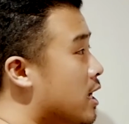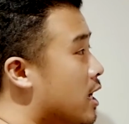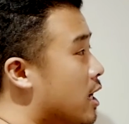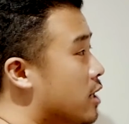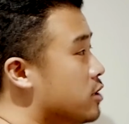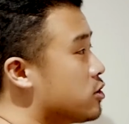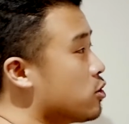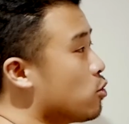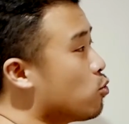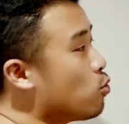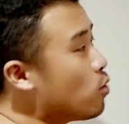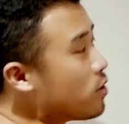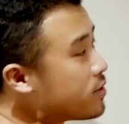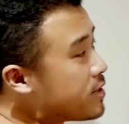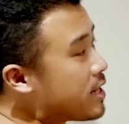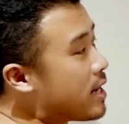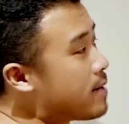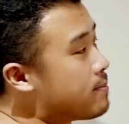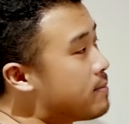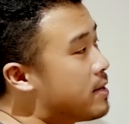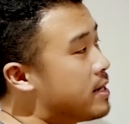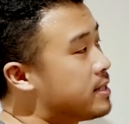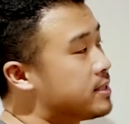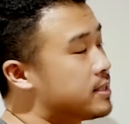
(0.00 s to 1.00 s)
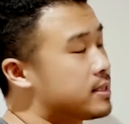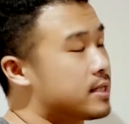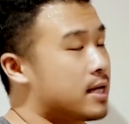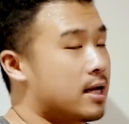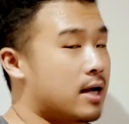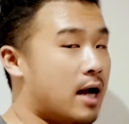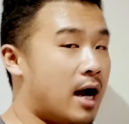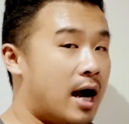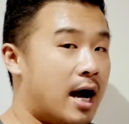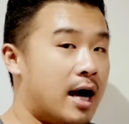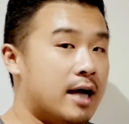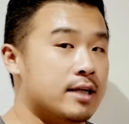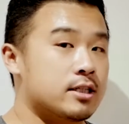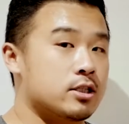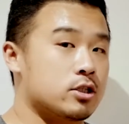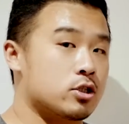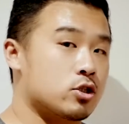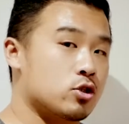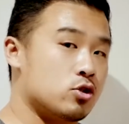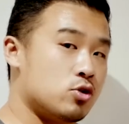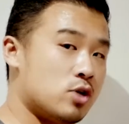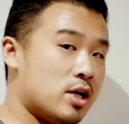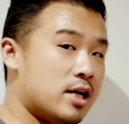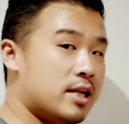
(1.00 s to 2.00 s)
And so what that means is that
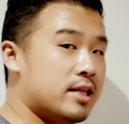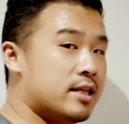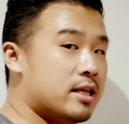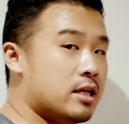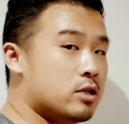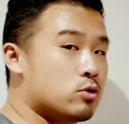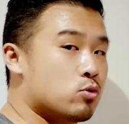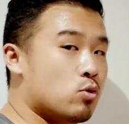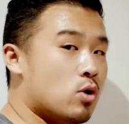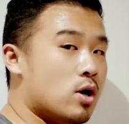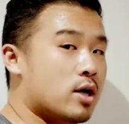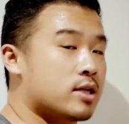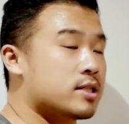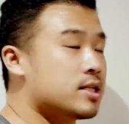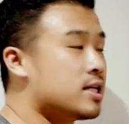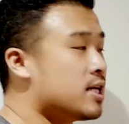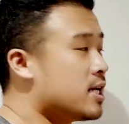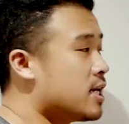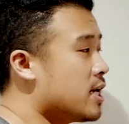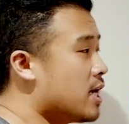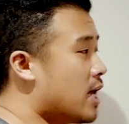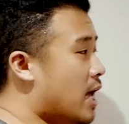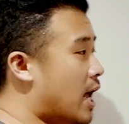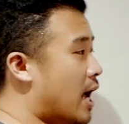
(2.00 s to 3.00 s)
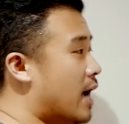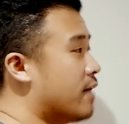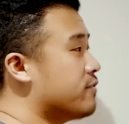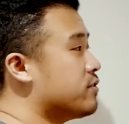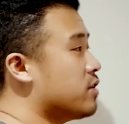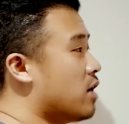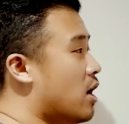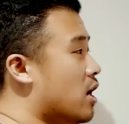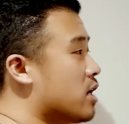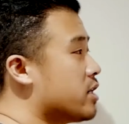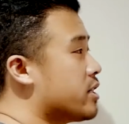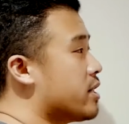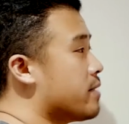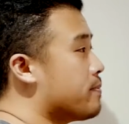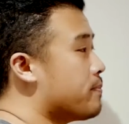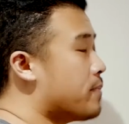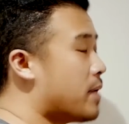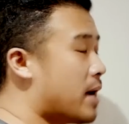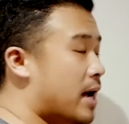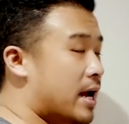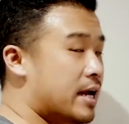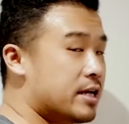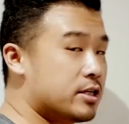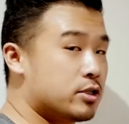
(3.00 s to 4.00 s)
artists creating these works have to either
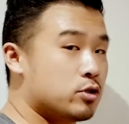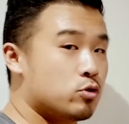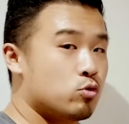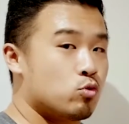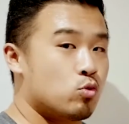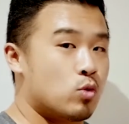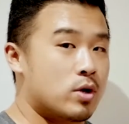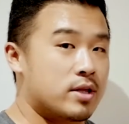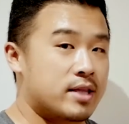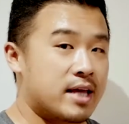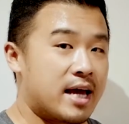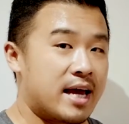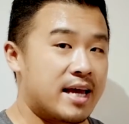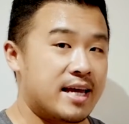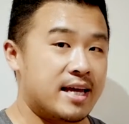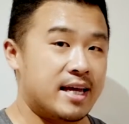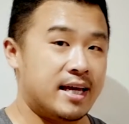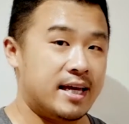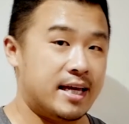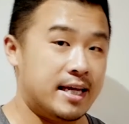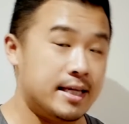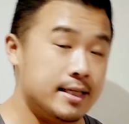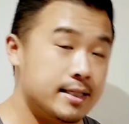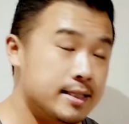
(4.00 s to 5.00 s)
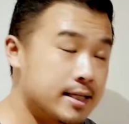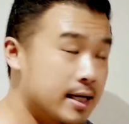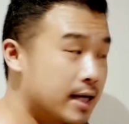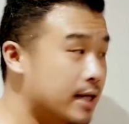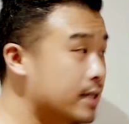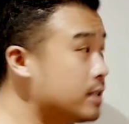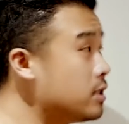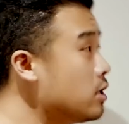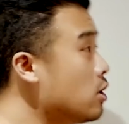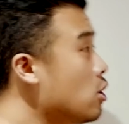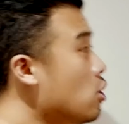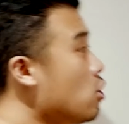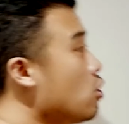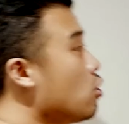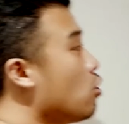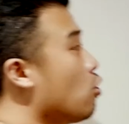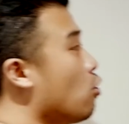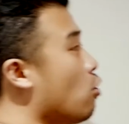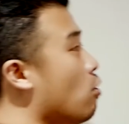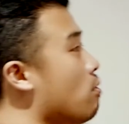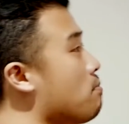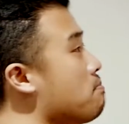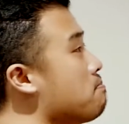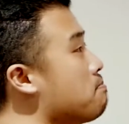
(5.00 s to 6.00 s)
paint with a heat gun
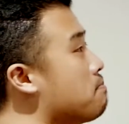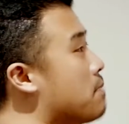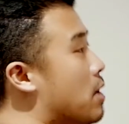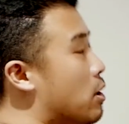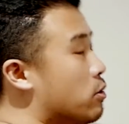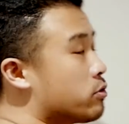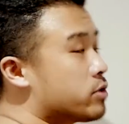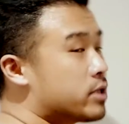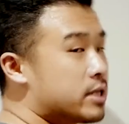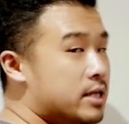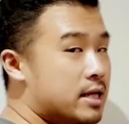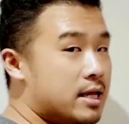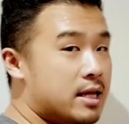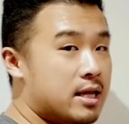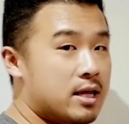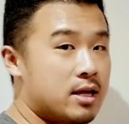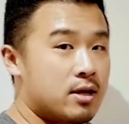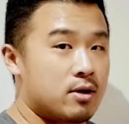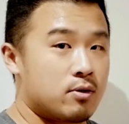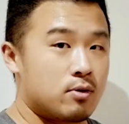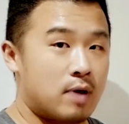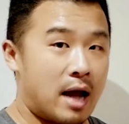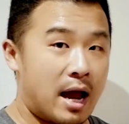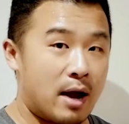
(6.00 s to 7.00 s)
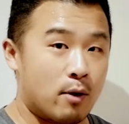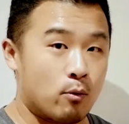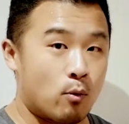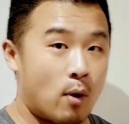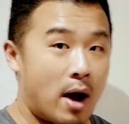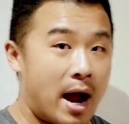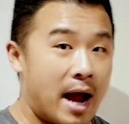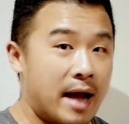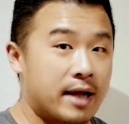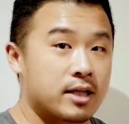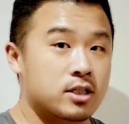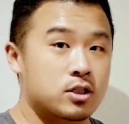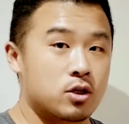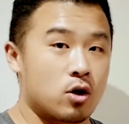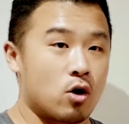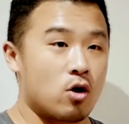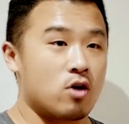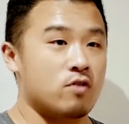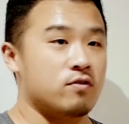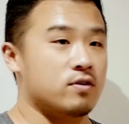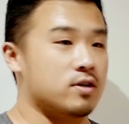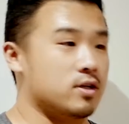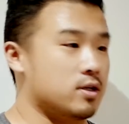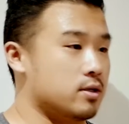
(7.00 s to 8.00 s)
or melt the wax
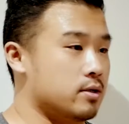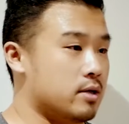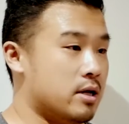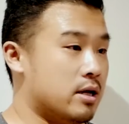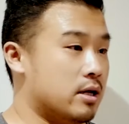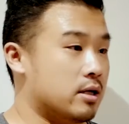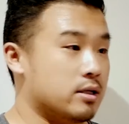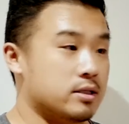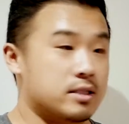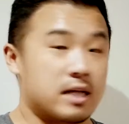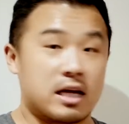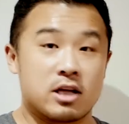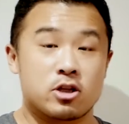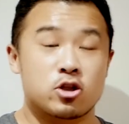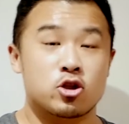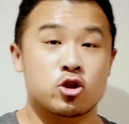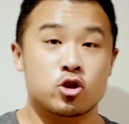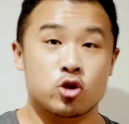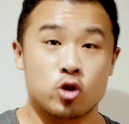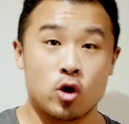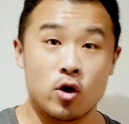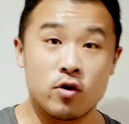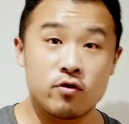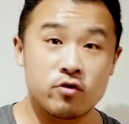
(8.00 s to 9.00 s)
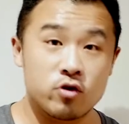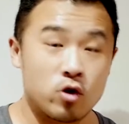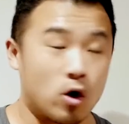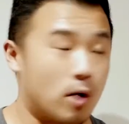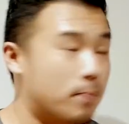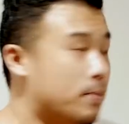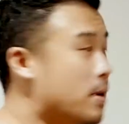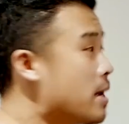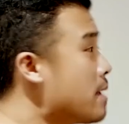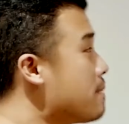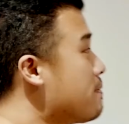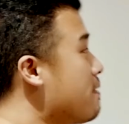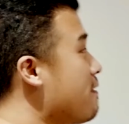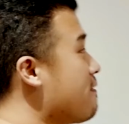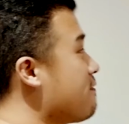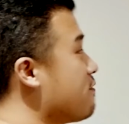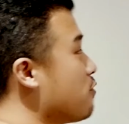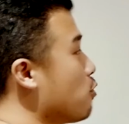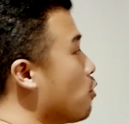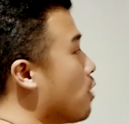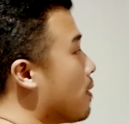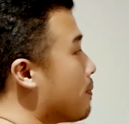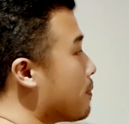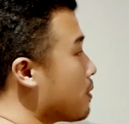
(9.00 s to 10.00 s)
over, say, a stovetop
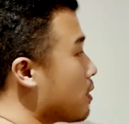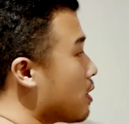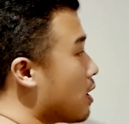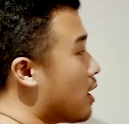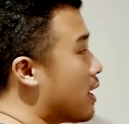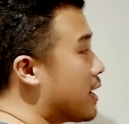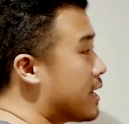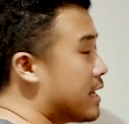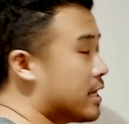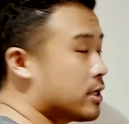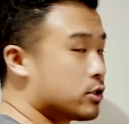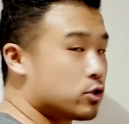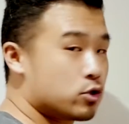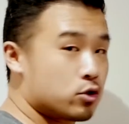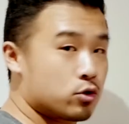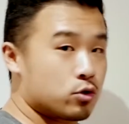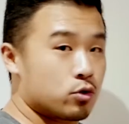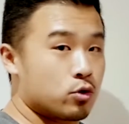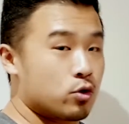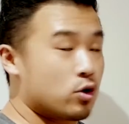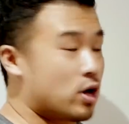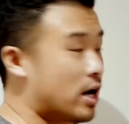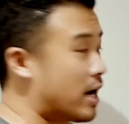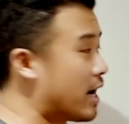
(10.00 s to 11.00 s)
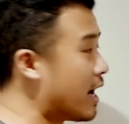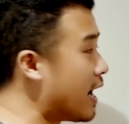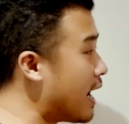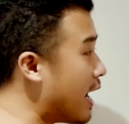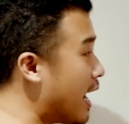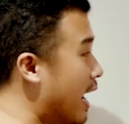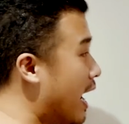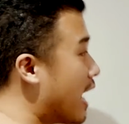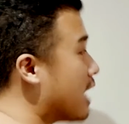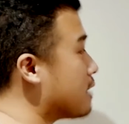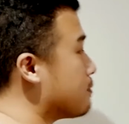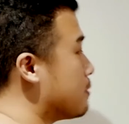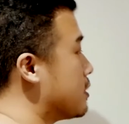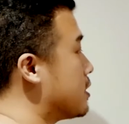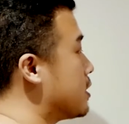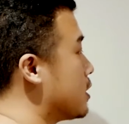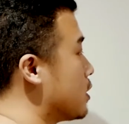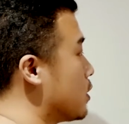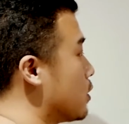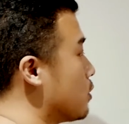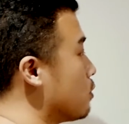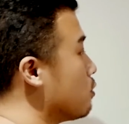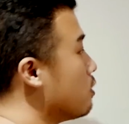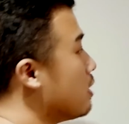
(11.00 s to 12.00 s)
before applying it to a hard
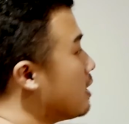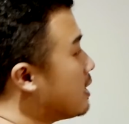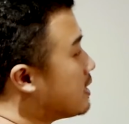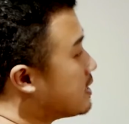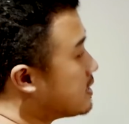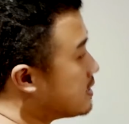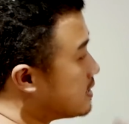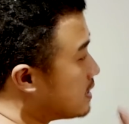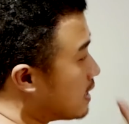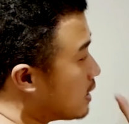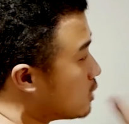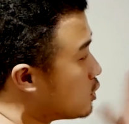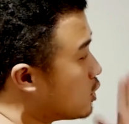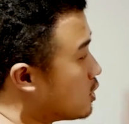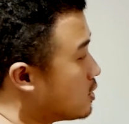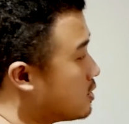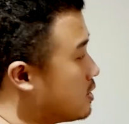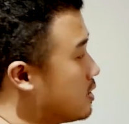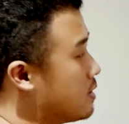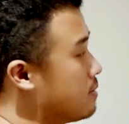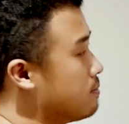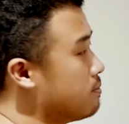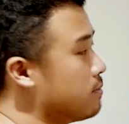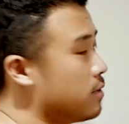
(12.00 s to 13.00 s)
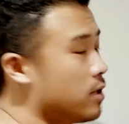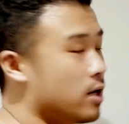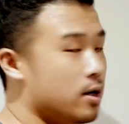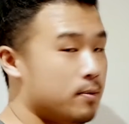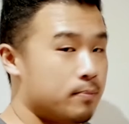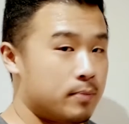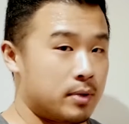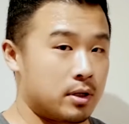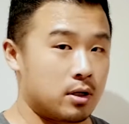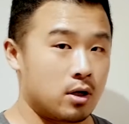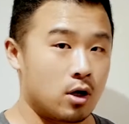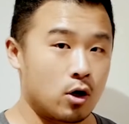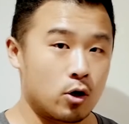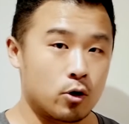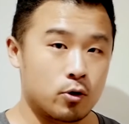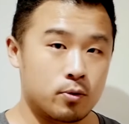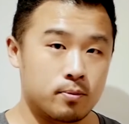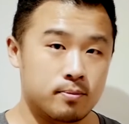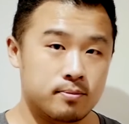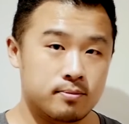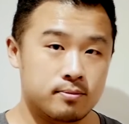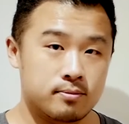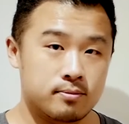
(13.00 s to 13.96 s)
material such as timber below.